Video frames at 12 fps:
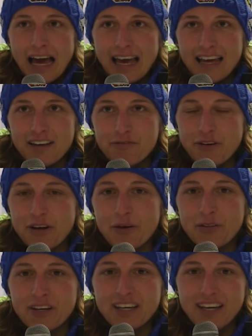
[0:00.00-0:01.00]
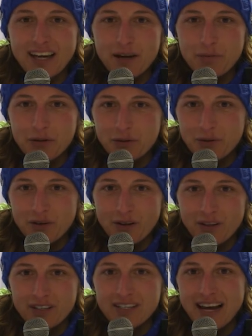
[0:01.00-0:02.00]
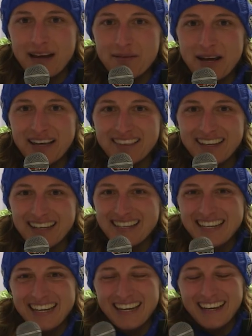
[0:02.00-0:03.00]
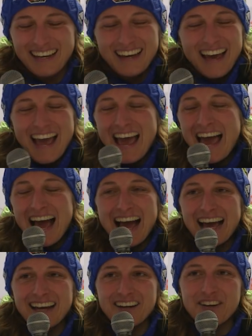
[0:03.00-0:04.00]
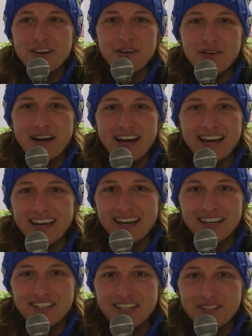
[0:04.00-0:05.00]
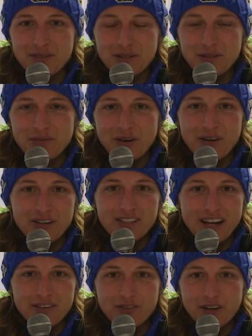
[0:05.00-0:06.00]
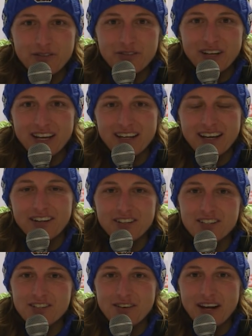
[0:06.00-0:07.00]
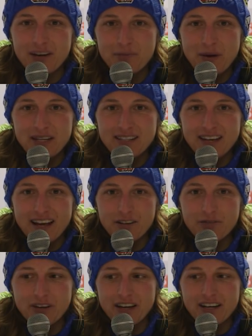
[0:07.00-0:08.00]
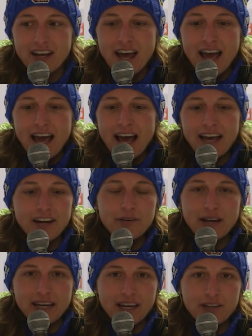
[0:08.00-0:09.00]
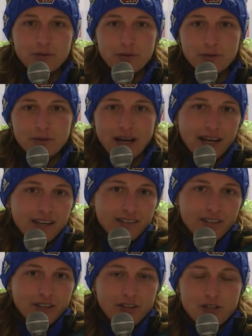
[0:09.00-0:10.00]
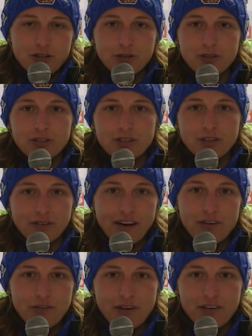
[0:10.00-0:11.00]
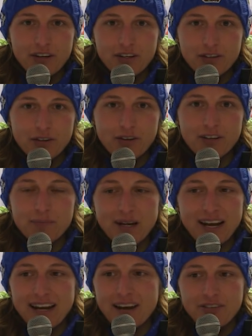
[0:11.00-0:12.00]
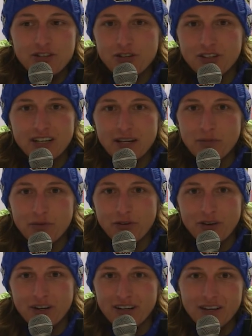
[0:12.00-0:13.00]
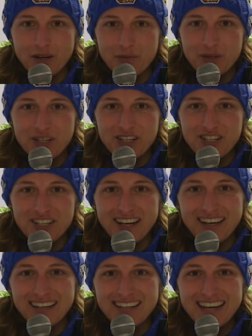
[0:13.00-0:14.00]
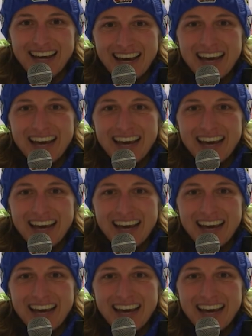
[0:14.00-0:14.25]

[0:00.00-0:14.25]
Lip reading: If I know the key, I will do it all the time like this. I don't know. I just were very self-confident. I concentrate on myself, and I know I can do. I could shoot very, very good, but I never shoot clean before in a competition. And